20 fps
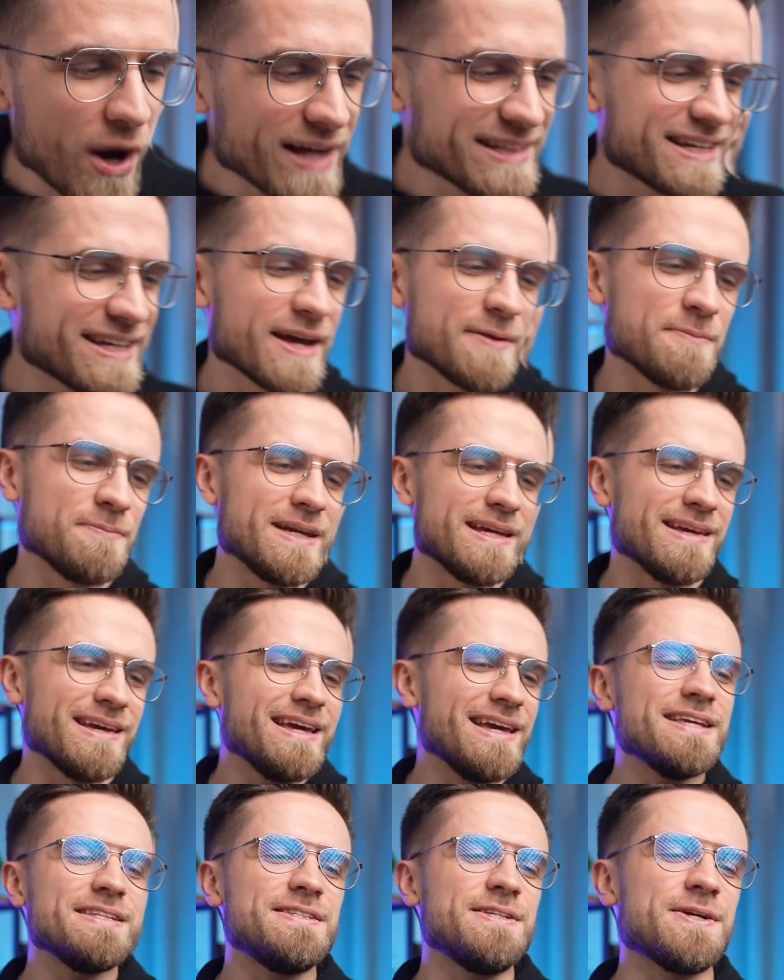can
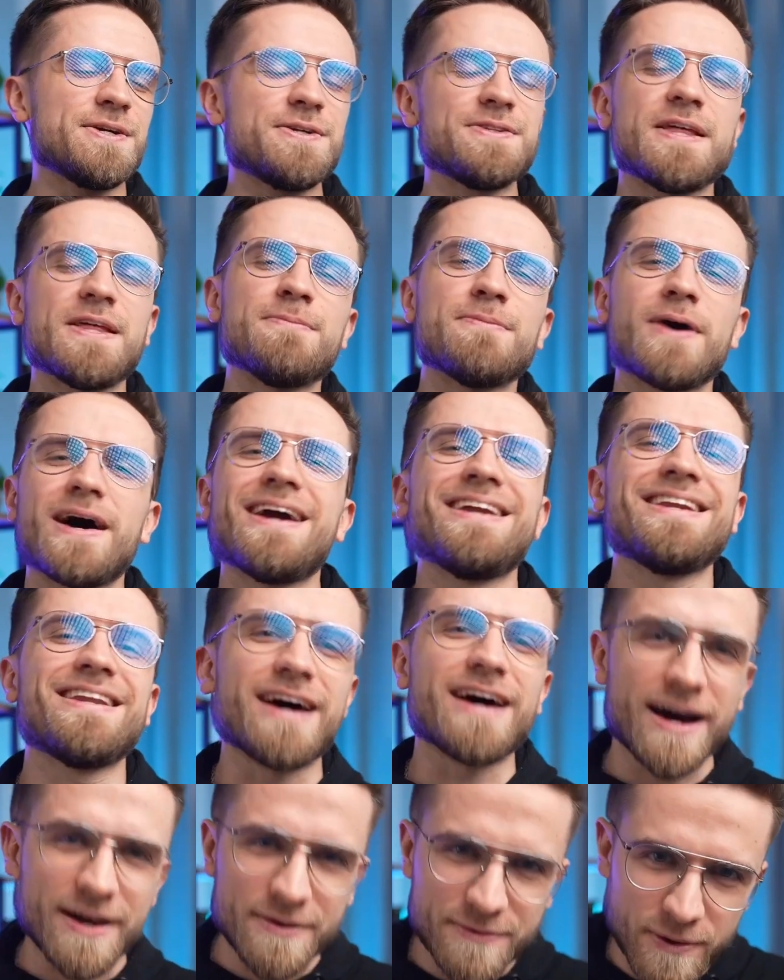be easier than buying
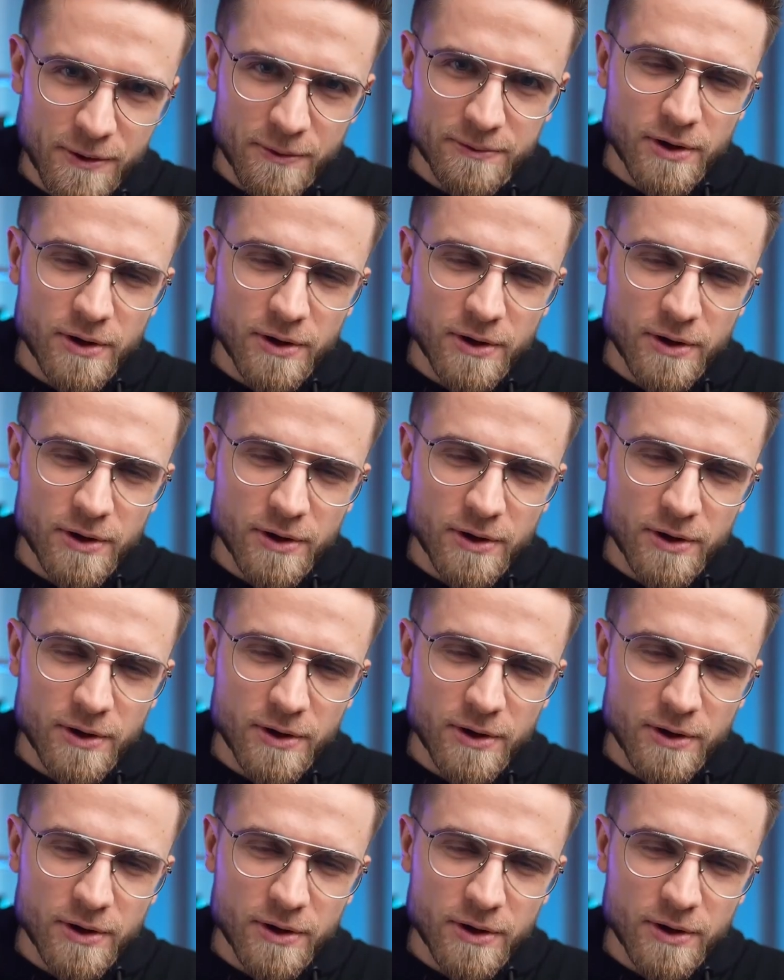an iPhone.